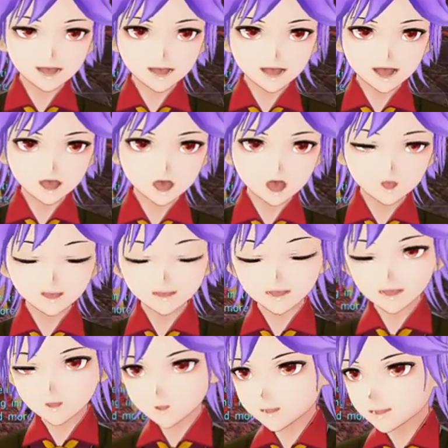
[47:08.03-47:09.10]
Oh, and
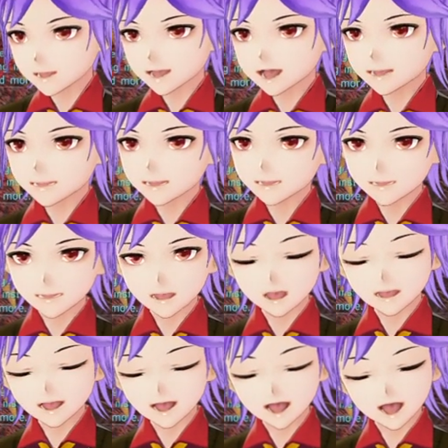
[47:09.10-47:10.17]
one thing I should have noted
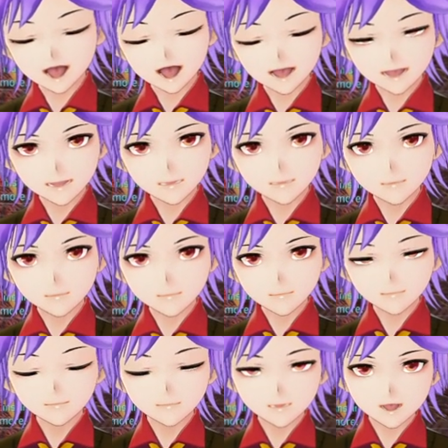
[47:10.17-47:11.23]
about
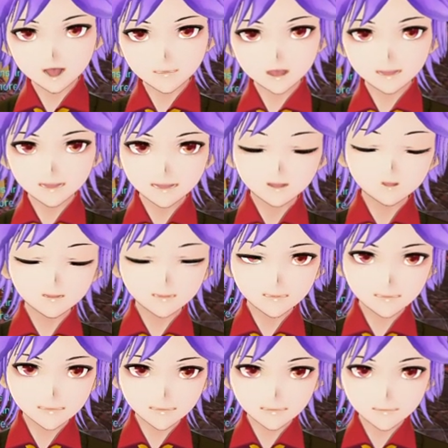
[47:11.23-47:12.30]

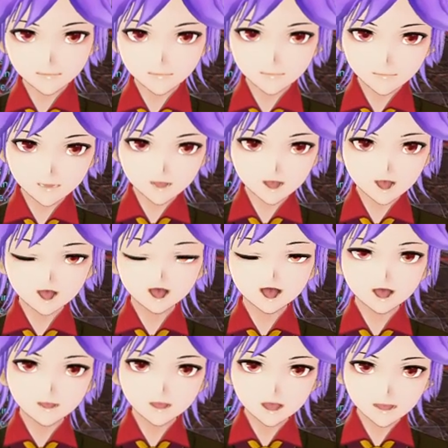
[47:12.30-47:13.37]
Apprentice, the
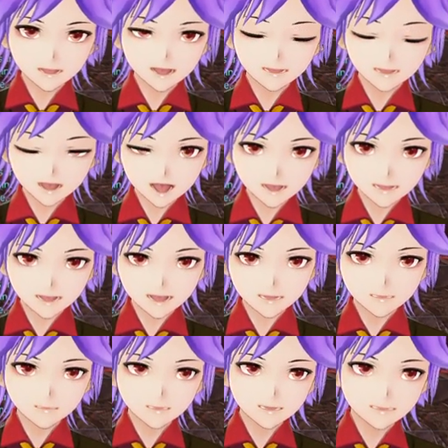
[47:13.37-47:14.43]
Apprentice mask,
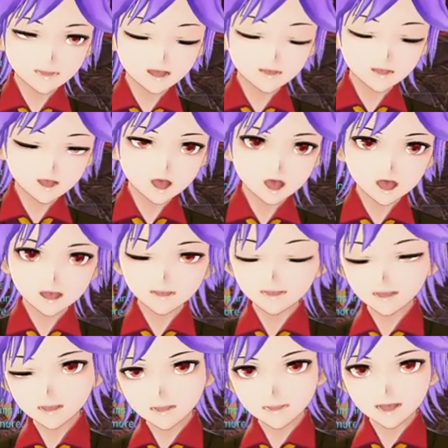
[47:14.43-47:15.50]
is while
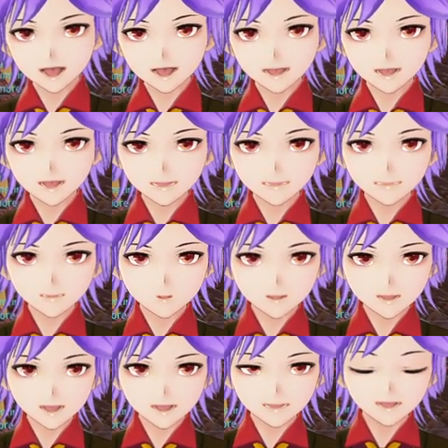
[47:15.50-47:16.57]
Persona is switching
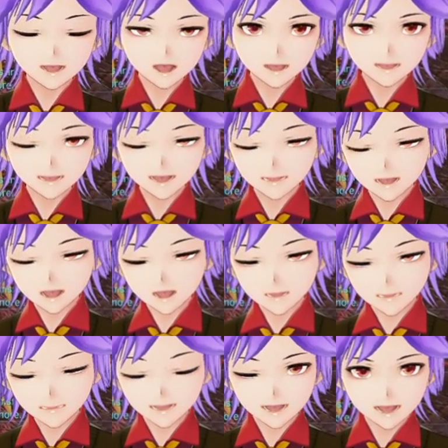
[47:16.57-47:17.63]
to the Apprentice
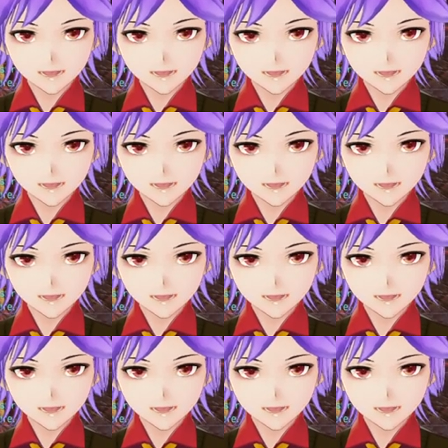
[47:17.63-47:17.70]
mask,